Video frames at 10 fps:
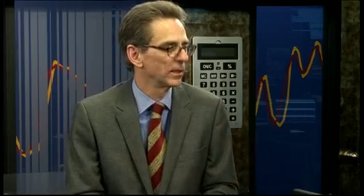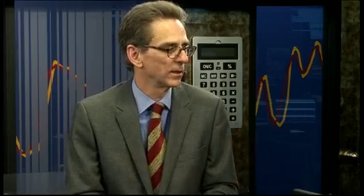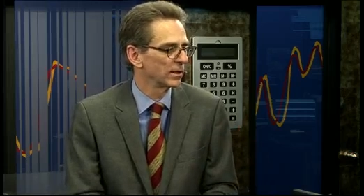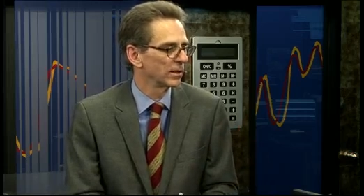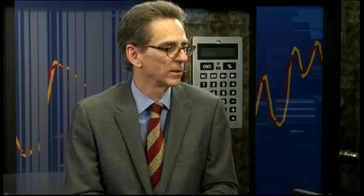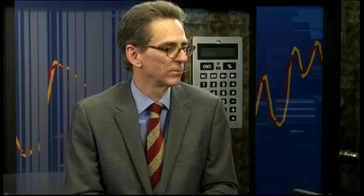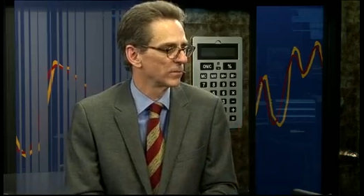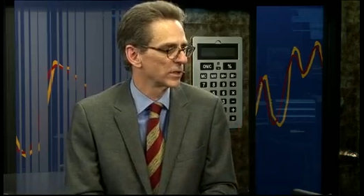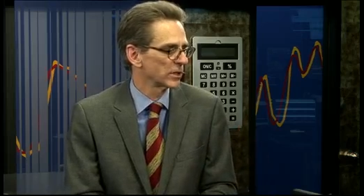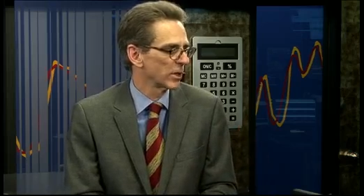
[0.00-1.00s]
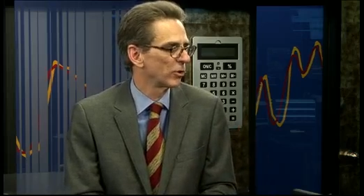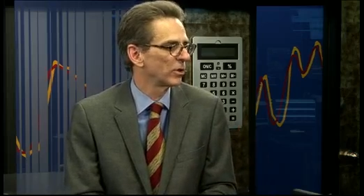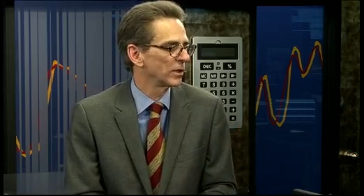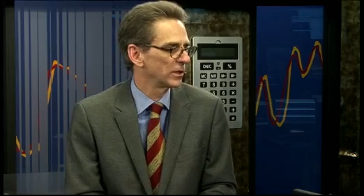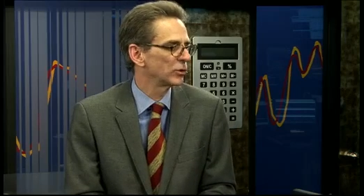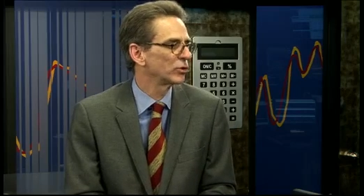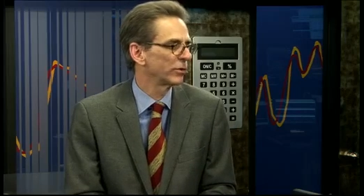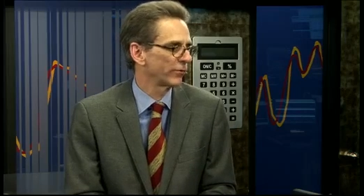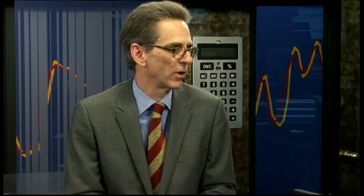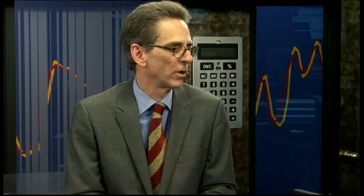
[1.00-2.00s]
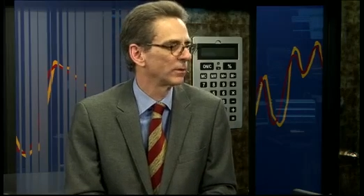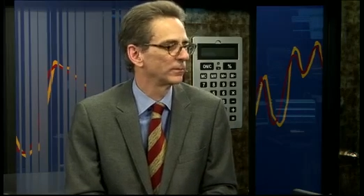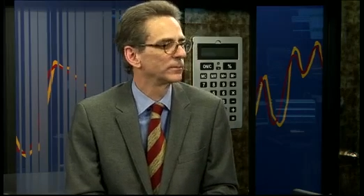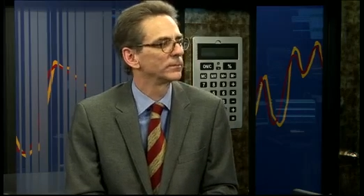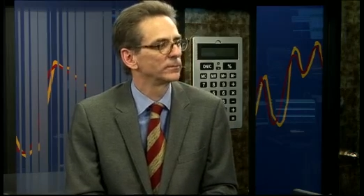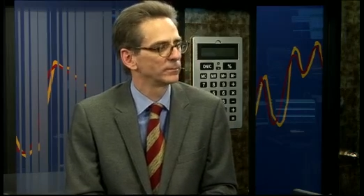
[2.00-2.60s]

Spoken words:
this summer and into the fall.